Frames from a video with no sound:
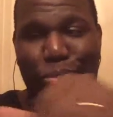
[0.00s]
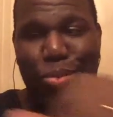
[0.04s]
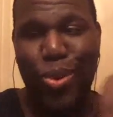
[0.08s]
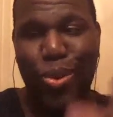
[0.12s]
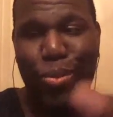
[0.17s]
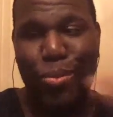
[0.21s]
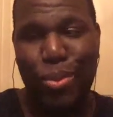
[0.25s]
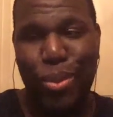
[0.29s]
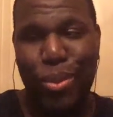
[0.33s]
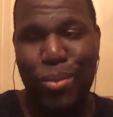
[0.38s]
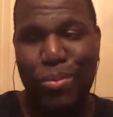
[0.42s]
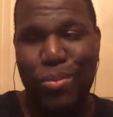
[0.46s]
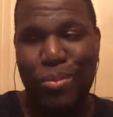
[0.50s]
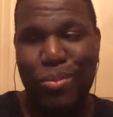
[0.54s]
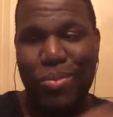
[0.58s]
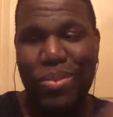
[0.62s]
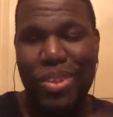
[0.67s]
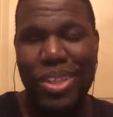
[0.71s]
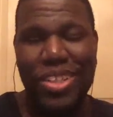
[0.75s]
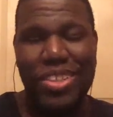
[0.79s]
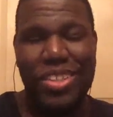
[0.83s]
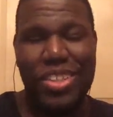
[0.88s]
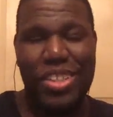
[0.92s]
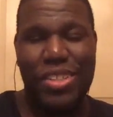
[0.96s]
boom,
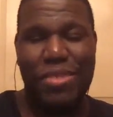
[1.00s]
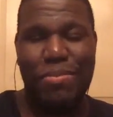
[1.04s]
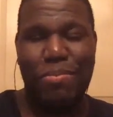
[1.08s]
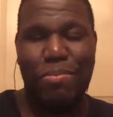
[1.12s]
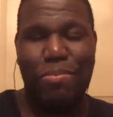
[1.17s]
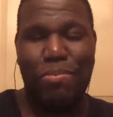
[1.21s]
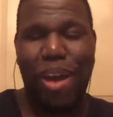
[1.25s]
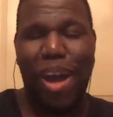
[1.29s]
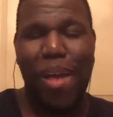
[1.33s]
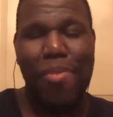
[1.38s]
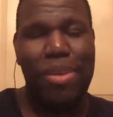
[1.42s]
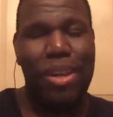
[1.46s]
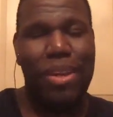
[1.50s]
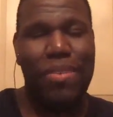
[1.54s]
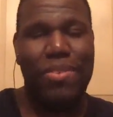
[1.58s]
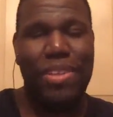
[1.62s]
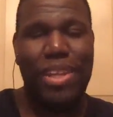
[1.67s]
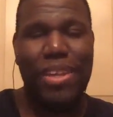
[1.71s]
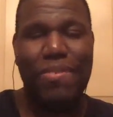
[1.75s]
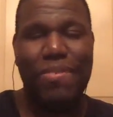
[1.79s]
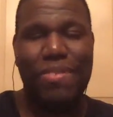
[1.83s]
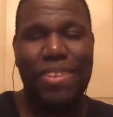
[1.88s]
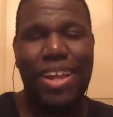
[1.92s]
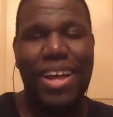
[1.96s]
boom, just popping off
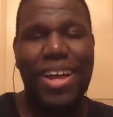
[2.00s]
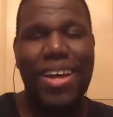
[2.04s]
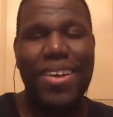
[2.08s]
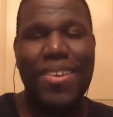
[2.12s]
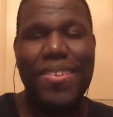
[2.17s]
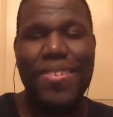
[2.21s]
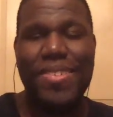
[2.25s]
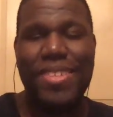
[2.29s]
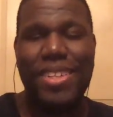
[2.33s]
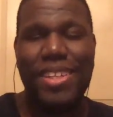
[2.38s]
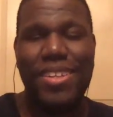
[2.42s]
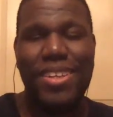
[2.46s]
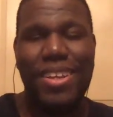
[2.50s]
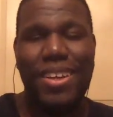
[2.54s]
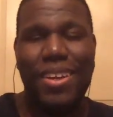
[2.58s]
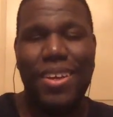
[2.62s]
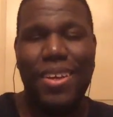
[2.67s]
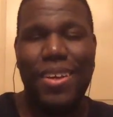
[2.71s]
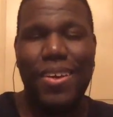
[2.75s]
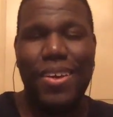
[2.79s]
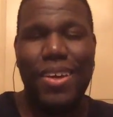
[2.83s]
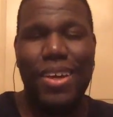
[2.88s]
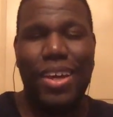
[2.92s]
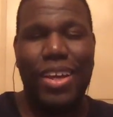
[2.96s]
like flies, and
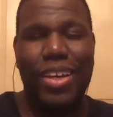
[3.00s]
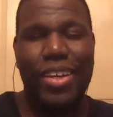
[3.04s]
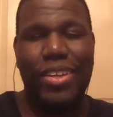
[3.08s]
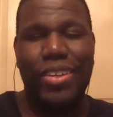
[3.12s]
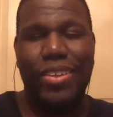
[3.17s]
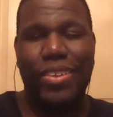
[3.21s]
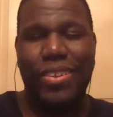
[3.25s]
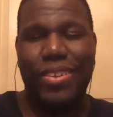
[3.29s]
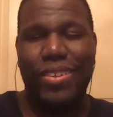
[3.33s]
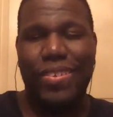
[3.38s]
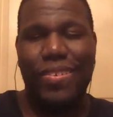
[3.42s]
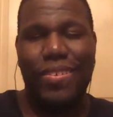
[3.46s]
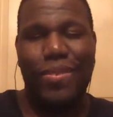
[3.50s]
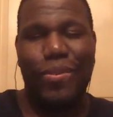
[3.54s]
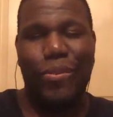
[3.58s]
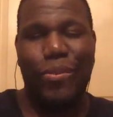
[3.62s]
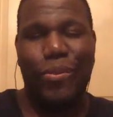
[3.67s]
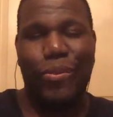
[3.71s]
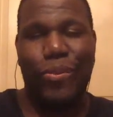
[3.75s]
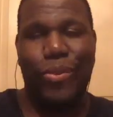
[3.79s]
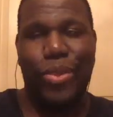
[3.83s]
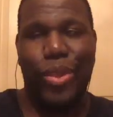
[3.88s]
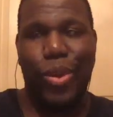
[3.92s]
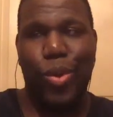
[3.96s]

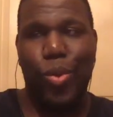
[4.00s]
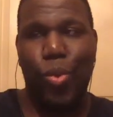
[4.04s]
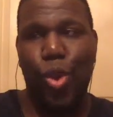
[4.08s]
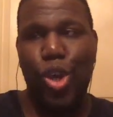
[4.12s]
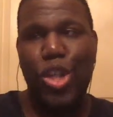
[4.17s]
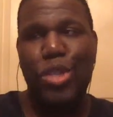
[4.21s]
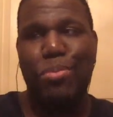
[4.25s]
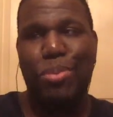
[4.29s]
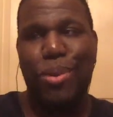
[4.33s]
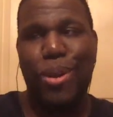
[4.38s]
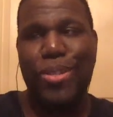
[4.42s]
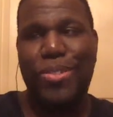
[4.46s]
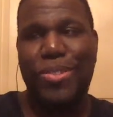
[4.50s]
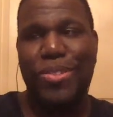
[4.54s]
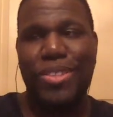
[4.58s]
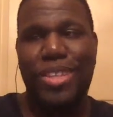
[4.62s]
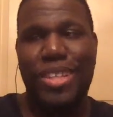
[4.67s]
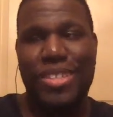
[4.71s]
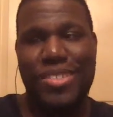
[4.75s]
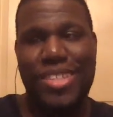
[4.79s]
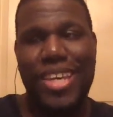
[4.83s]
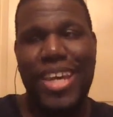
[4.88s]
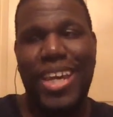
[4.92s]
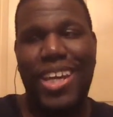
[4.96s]
the one person
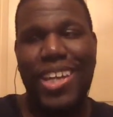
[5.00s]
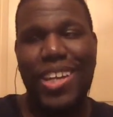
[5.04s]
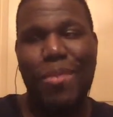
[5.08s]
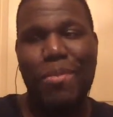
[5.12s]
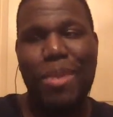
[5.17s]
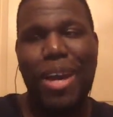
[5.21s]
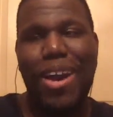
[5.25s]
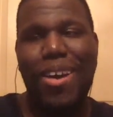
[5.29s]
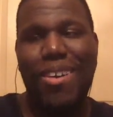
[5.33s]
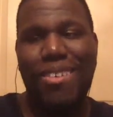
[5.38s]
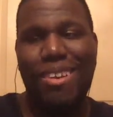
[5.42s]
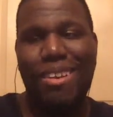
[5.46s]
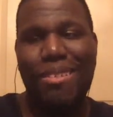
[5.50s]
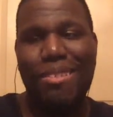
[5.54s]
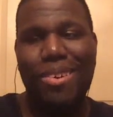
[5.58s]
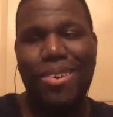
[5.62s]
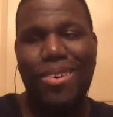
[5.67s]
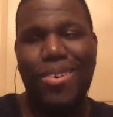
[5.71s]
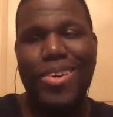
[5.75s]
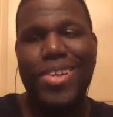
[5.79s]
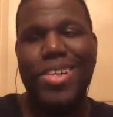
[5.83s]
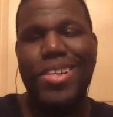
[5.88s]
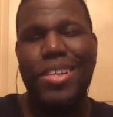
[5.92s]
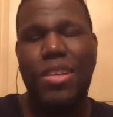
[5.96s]
that's taking them out, I'm
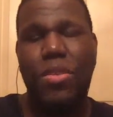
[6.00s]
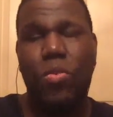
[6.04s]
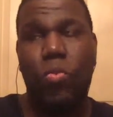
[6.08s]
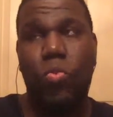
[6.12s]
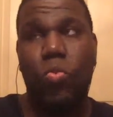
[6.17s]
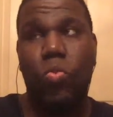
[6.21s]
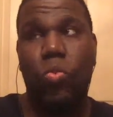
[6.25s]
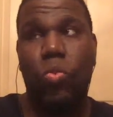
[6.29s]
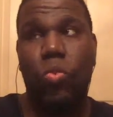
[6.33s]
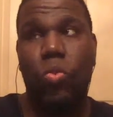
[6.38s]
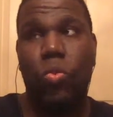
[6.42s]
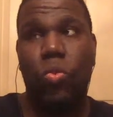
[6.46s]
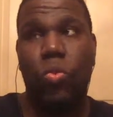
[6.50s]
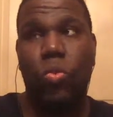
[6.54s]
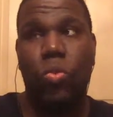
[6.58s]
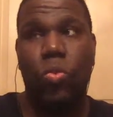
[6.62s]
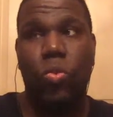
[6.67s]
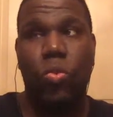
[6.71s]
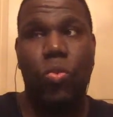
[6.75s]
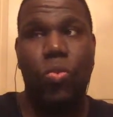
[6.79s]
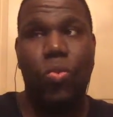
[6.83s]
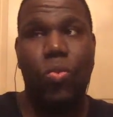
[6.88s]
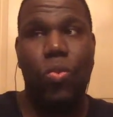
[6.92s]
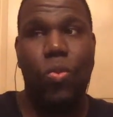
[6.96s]
going,
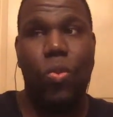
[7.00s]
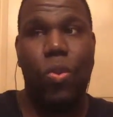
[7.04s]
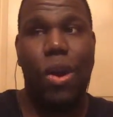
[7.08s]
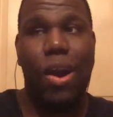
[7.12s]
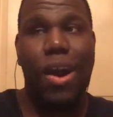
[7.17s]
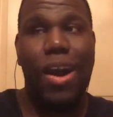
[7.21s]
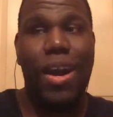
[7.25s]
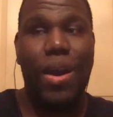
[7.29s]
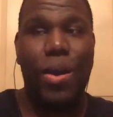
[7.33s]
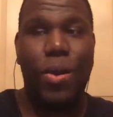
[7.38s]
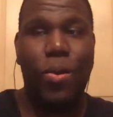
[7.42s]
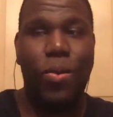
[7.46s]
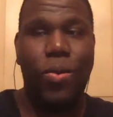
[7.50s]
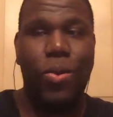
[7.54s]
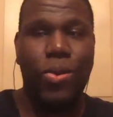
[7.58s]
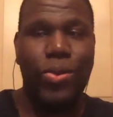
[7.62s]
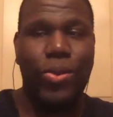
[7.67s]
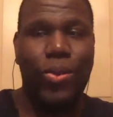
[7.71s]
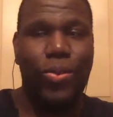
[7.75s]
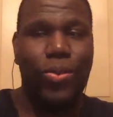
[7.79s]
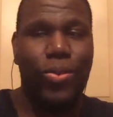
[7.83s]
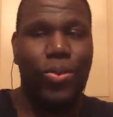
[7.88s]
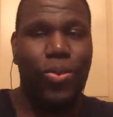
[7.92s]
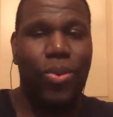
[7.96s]
why,
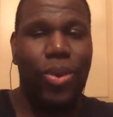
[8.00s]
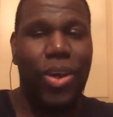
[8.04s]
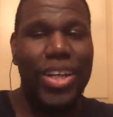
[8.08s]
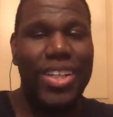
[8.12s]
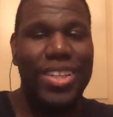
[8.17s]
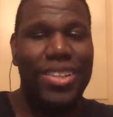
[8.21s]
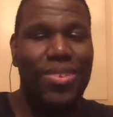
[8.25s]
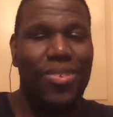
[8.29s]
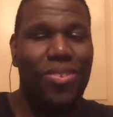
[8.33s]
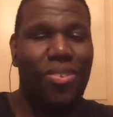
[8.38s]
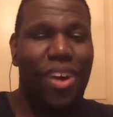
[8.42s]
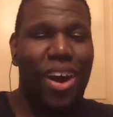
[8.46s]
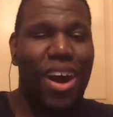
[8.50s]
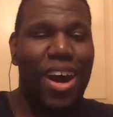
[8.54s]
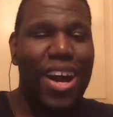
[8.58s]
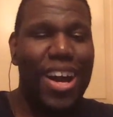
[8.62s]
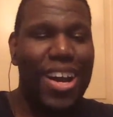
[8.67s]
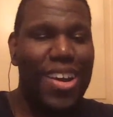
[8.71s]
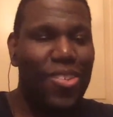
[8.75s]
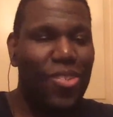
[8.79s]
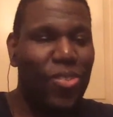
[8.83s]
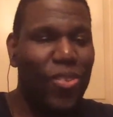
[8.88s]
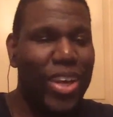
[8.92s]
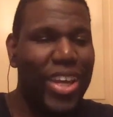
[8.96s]
what, why,
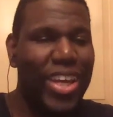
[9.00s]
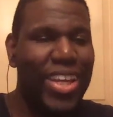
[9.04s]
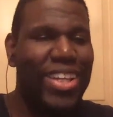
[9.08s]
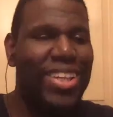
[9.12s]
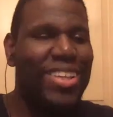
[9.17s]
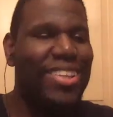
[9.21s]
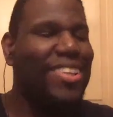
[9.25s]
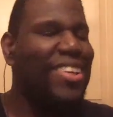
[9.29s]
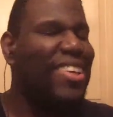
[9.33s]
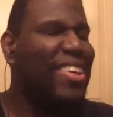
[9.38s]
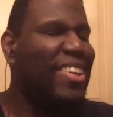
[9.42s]
when,